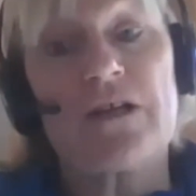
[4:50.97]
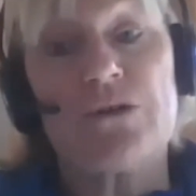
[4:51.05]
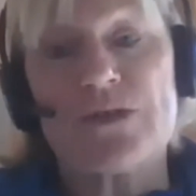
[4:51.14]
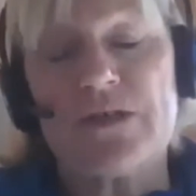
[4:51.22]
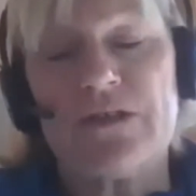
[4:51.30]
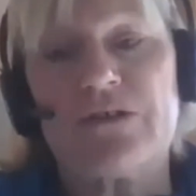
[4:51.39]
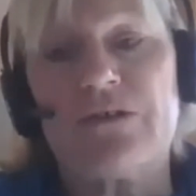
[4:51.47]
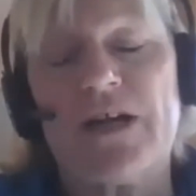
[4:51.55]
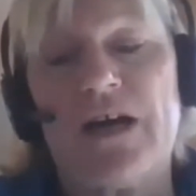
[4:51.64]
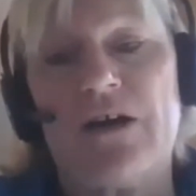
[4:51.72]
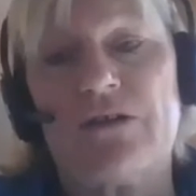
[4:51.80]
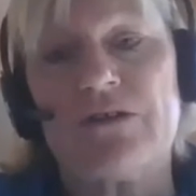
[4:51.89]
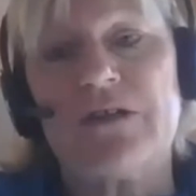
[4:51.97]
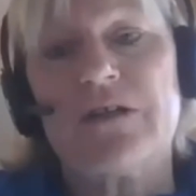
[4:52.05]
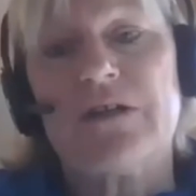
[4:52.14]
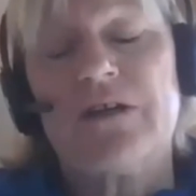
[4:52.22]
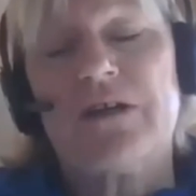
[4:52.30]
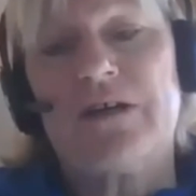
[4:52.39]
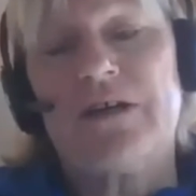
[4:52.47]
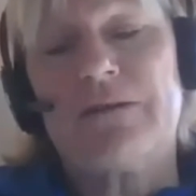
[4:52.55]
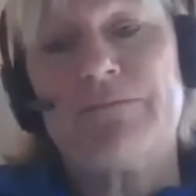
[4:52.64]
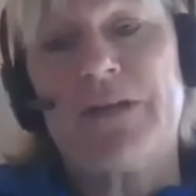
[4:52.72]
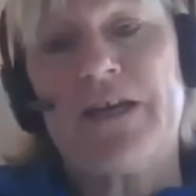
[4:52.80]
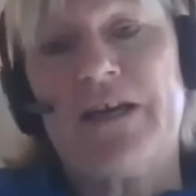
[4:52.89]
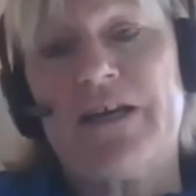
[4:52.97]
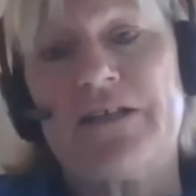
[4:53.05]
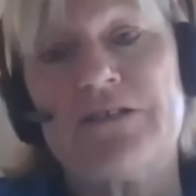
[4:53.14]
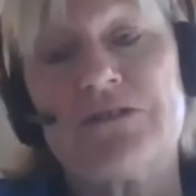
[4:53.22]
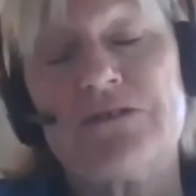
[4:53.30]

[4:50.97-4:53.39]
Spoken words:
goes in the ground, and